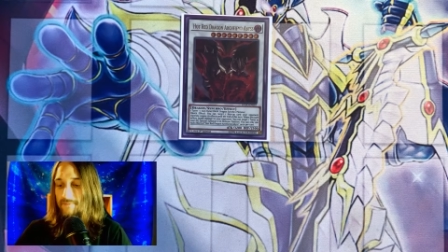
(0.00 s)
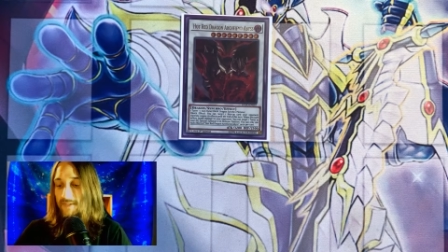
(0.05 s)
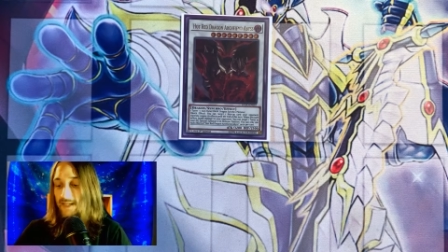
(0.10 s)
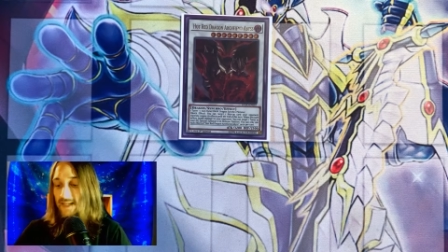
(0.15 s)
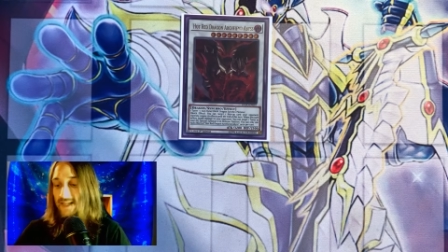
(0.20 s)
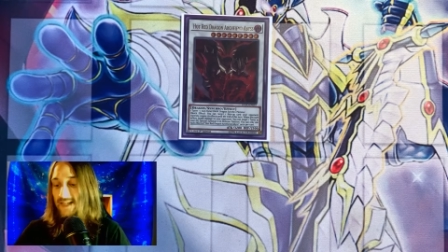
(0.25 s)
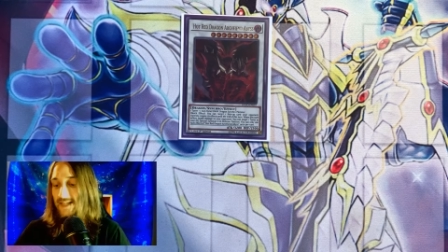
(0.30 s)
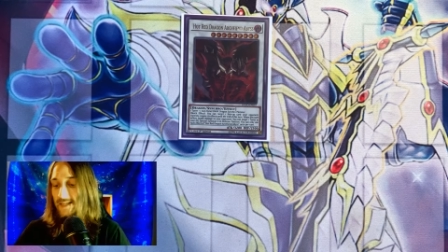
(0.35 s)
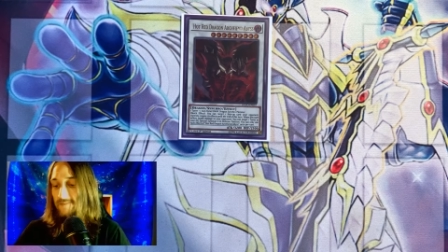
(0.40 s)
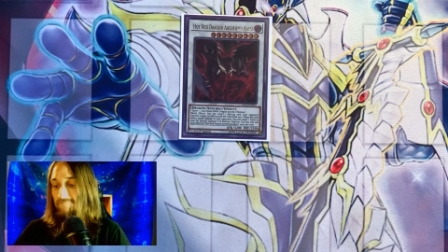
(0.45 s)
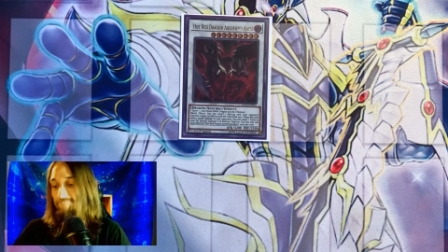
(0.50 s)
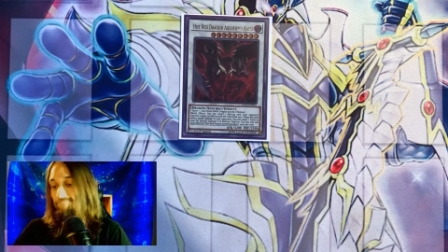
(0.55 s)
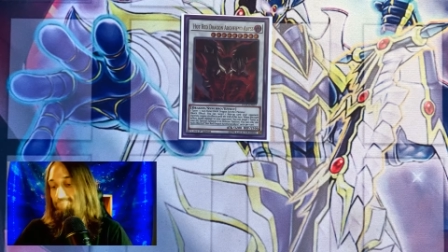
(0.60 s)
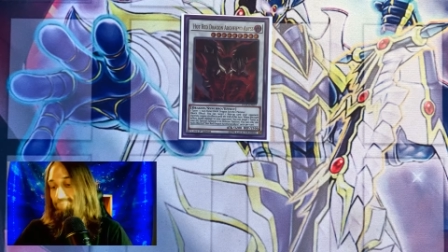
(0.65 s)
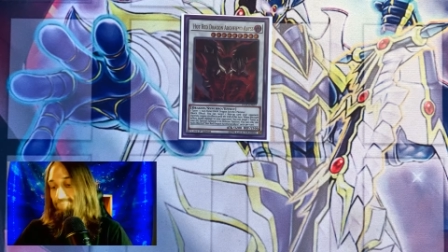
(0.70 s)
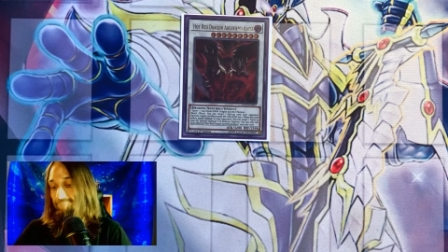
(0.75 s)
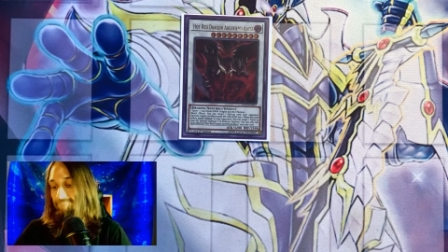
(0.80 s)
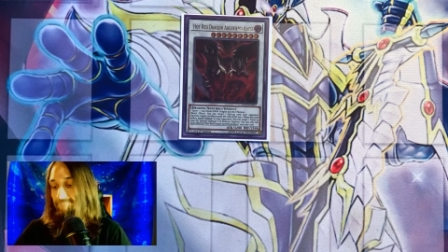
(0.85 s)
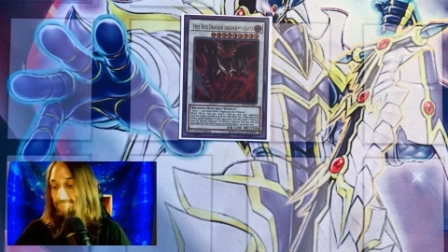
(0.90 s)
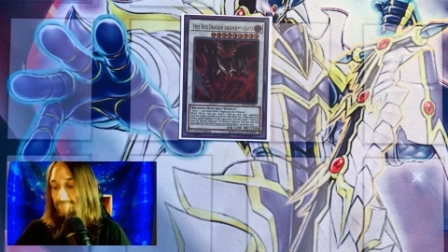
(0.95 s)
and
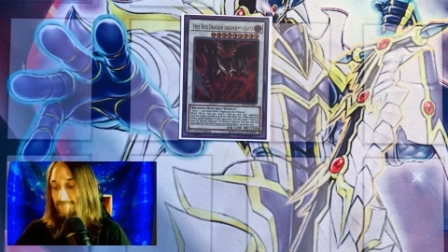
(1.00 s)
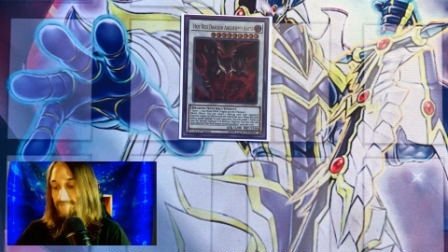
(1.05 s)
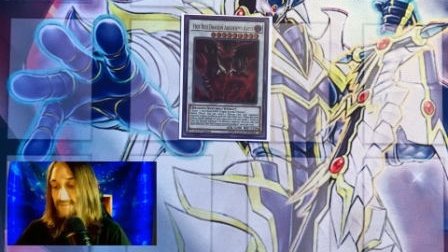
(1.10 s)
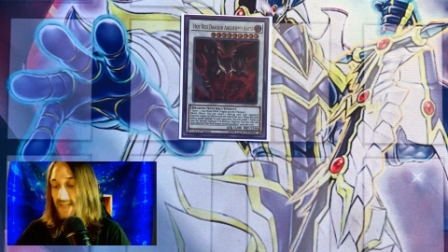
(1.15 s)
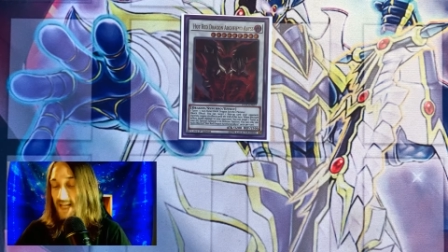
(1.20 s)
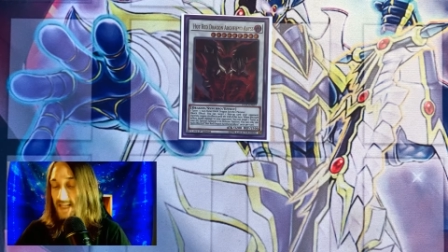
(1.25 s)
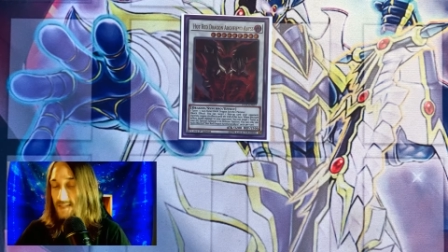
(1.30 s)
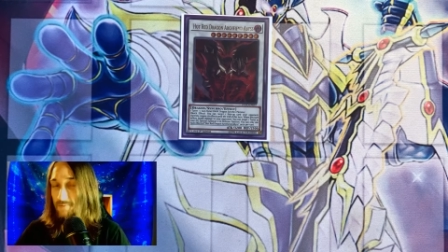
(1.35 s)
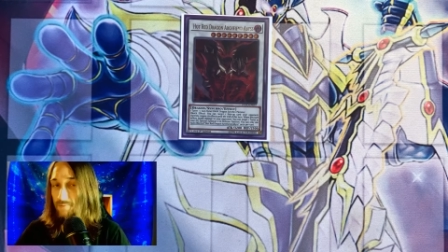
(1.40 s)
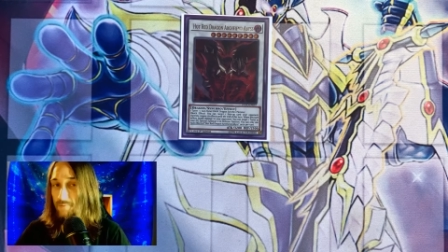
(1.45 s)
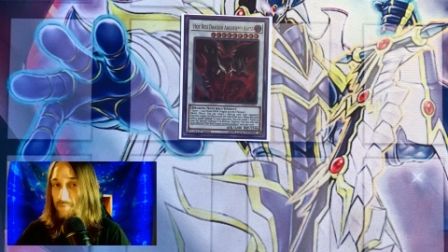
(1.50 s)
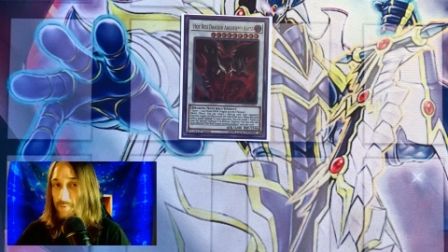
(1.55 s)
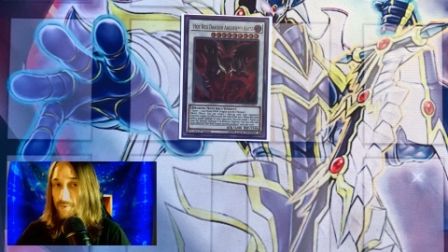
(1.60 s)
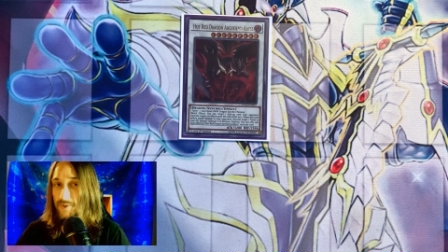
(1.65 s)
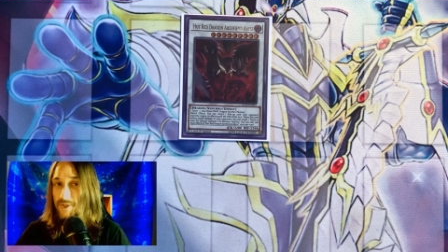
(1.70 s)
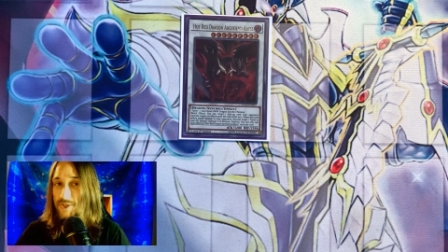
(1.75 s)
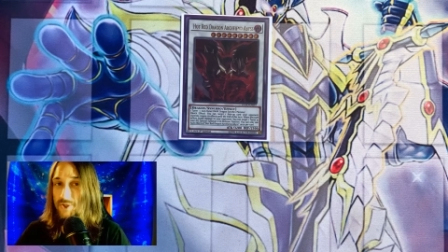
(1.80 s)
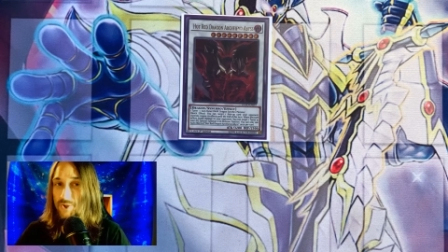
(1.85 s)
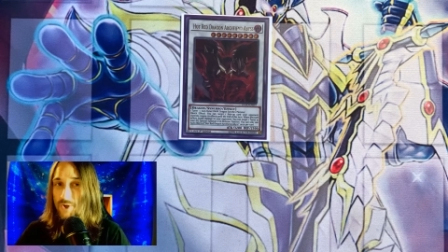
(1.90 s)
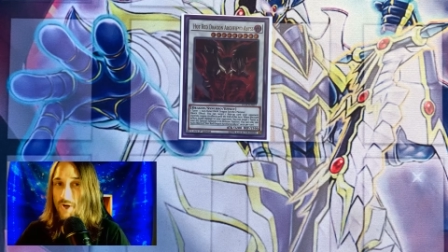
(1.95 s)
that's
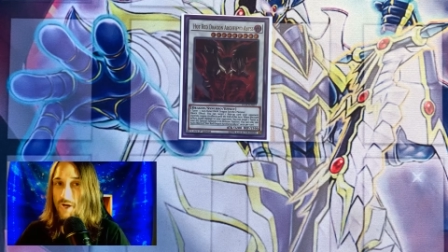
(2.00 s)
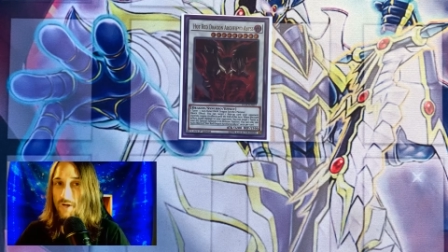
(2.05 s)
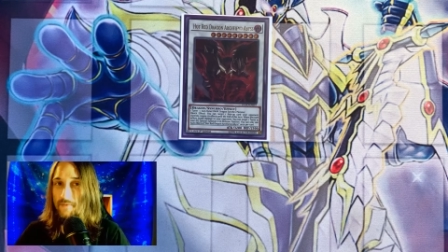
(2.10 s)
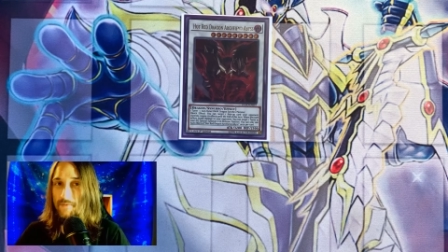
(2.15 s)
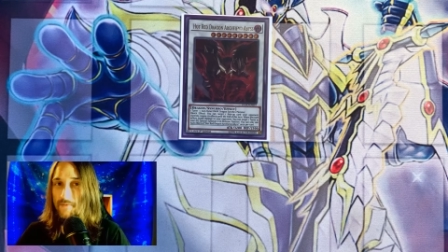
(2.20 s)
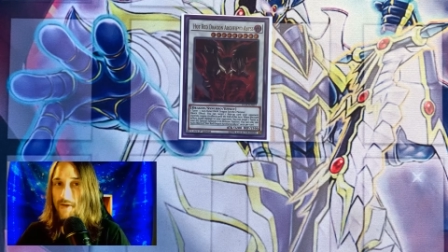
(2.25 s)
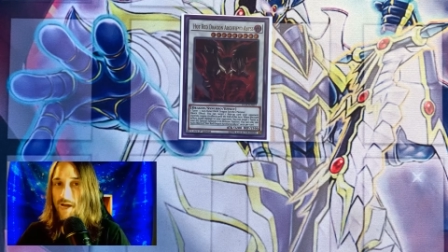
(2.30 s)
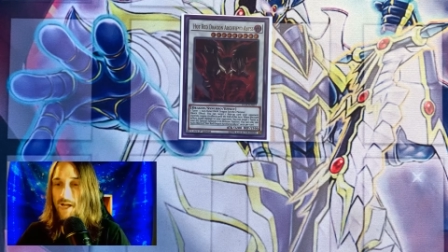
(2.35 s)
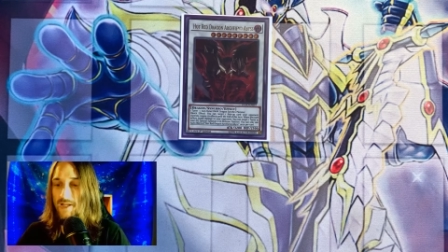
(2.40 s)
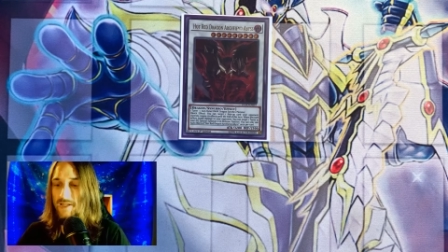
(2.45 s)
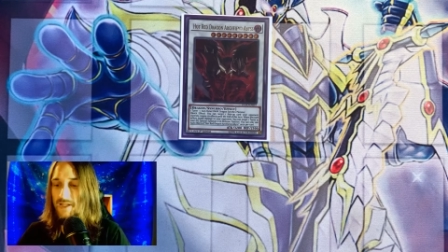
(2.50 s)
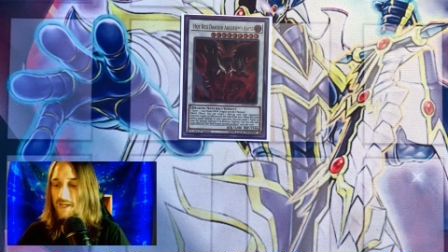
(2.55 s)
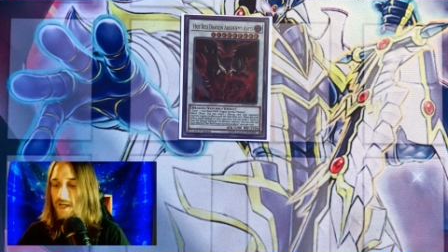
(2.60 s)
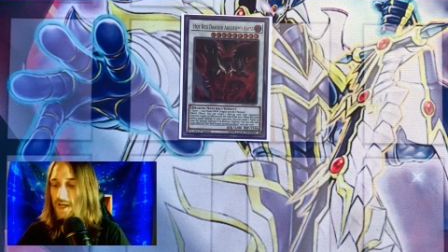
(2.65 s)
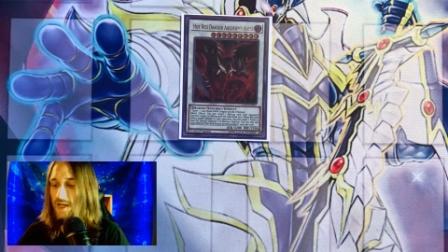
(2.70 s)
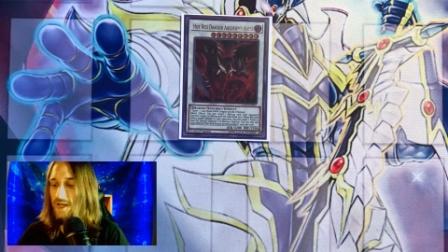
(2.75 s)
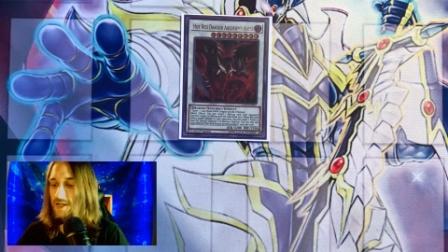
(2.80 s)
really strong effect.